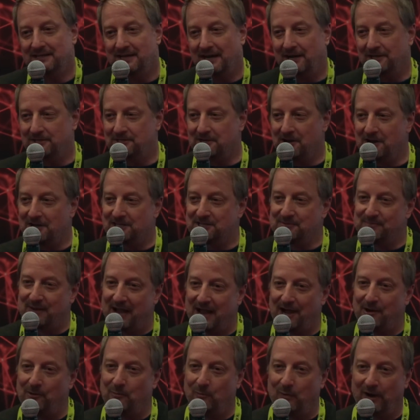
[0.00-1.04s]
I talked
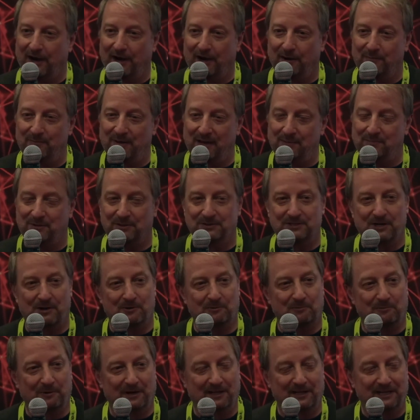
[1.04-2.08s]
about where people
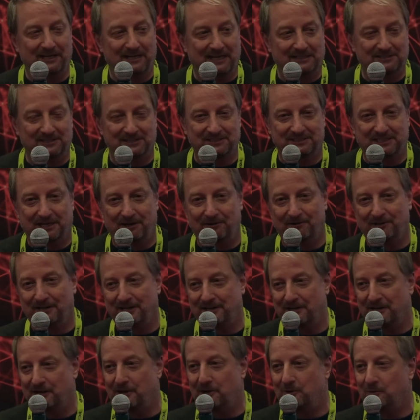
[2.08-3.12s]
don't really
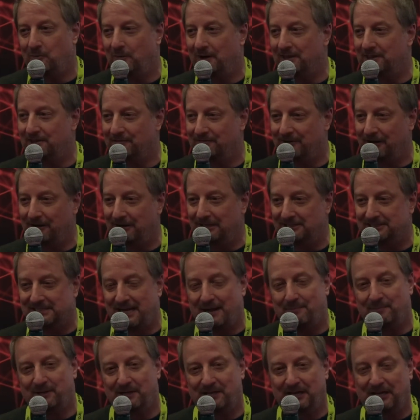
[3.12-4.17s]
necessarily know what the various
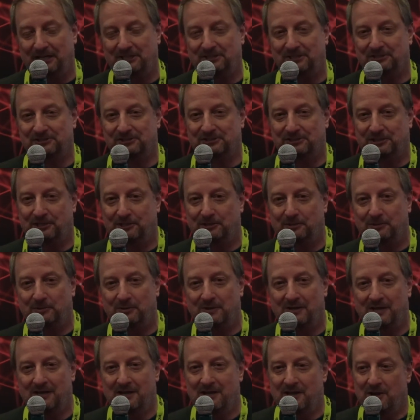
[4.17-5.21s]
applications do,
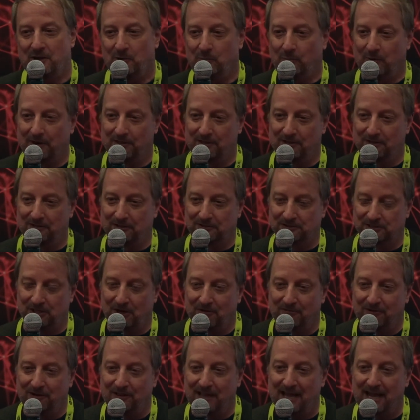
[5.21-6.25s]
whether there's
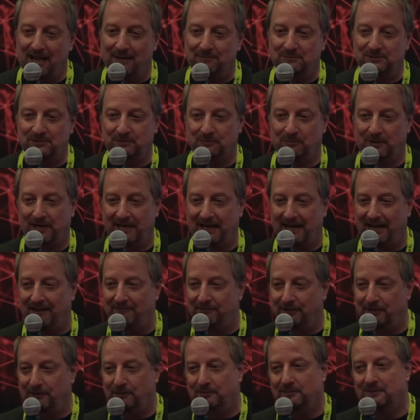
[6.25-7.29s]
overlaps, what
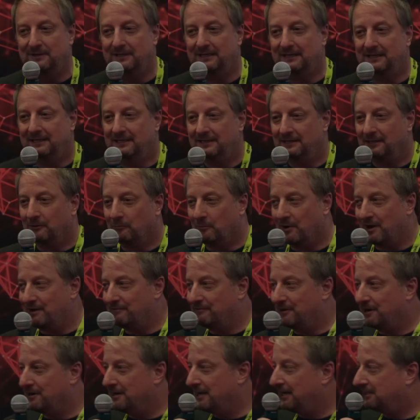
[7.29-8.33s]
have you, one
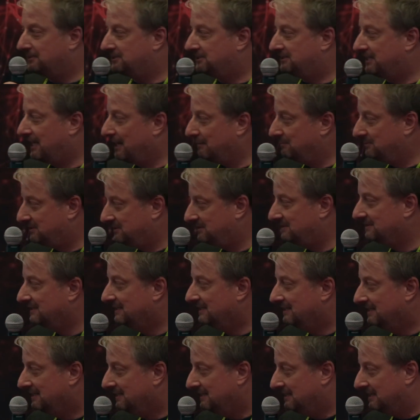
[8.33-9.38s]
of our next steps
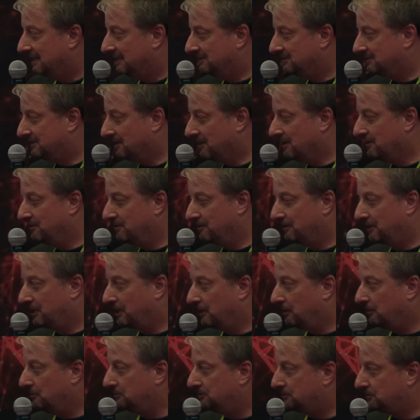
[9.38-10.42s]
is to
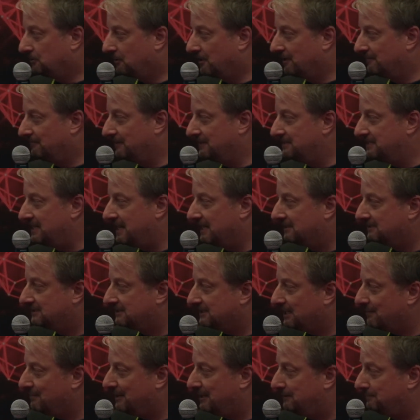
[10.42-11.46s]
undergo sort of a tech
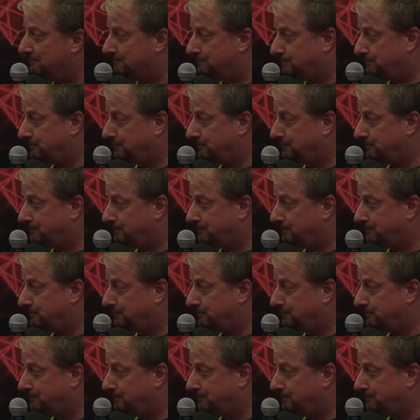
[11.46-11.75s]
summit